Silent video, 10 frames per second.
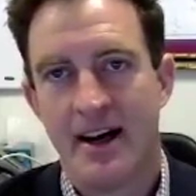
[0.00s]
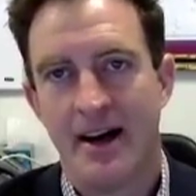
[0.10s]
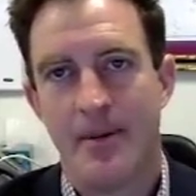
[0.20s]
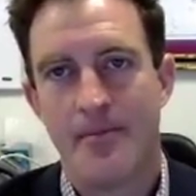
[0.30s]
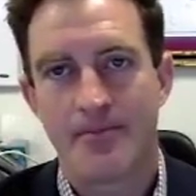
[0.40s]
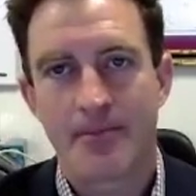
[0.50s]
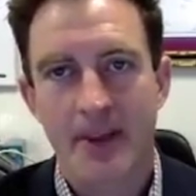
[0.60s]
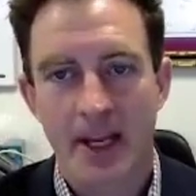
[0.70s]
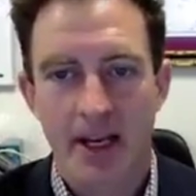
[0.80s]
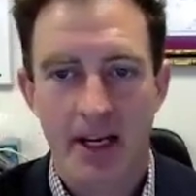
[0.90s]

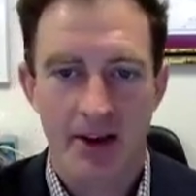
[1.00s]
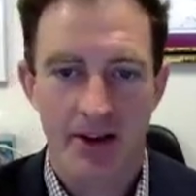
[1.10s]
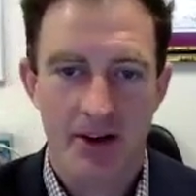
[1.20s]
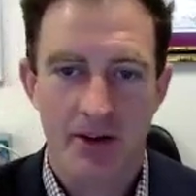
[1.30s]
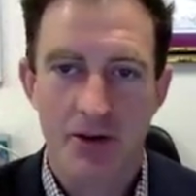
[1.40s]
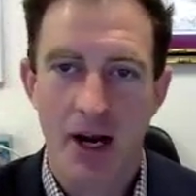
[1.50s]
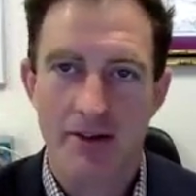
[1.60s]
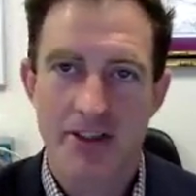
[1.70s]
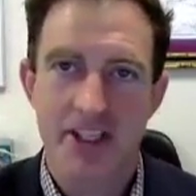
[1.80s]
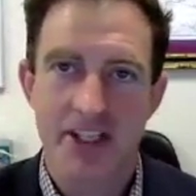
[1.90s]
it
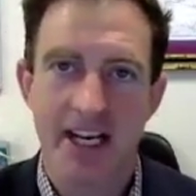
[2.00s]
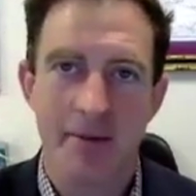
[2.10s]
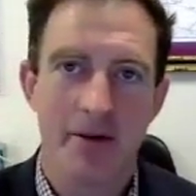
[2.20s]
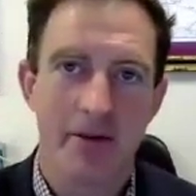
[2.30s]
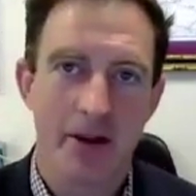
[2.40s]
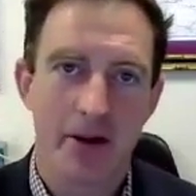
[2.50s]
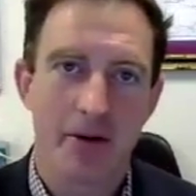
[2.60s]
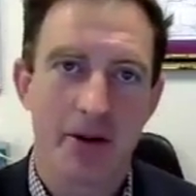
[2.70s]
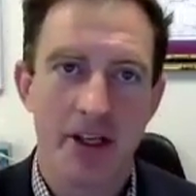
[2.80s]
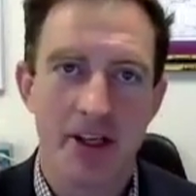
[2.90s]
drives the name
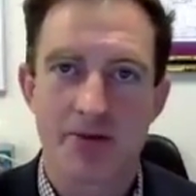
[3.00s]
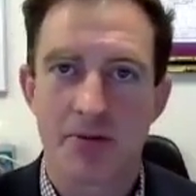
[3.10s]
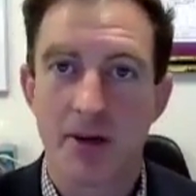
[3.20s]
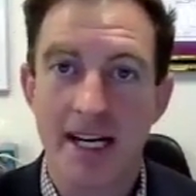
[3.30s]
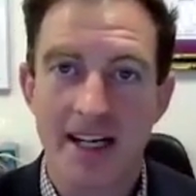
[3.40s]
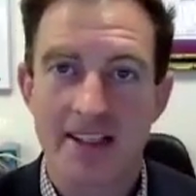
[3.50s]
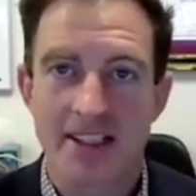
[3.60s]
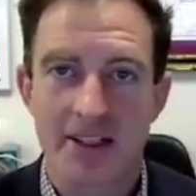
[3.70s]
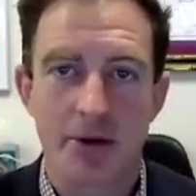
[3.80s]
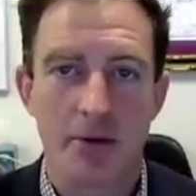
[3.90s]
of these ring
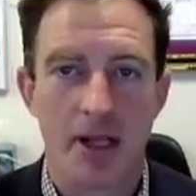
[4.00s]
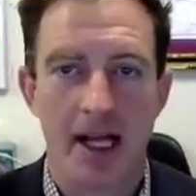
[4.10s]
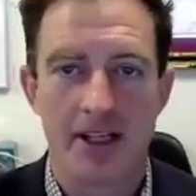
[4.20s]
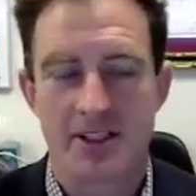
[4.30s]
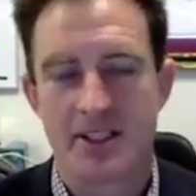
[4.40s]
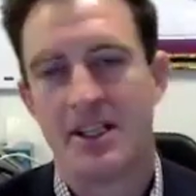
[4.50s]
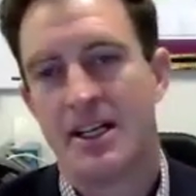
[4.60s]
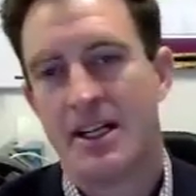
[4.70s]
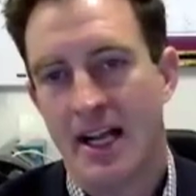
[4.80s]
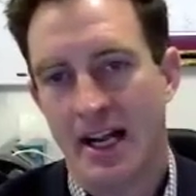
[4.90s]
sideroblasts.
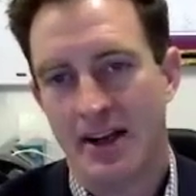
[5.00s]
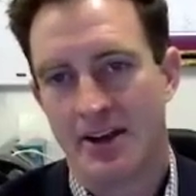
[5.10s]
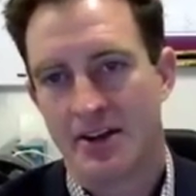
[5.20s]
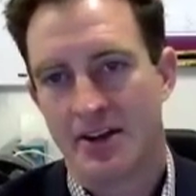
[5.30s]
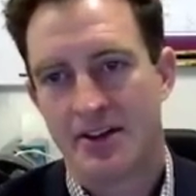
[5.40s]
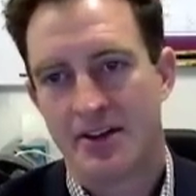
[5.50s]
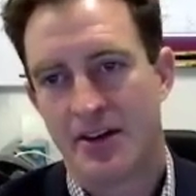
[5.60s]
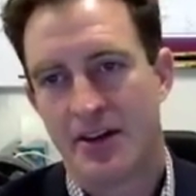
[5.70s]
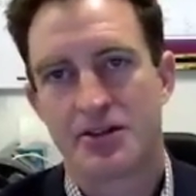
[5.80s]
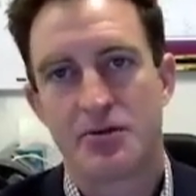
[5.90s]
And
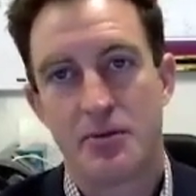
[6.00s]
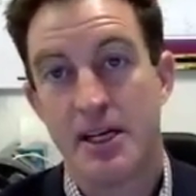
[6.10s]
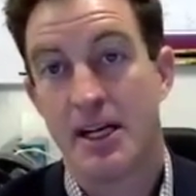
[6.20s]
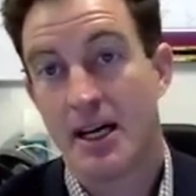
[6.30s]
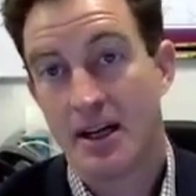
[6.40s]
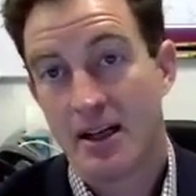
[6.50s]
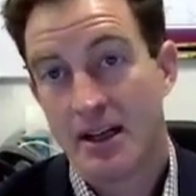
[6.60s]
so this would be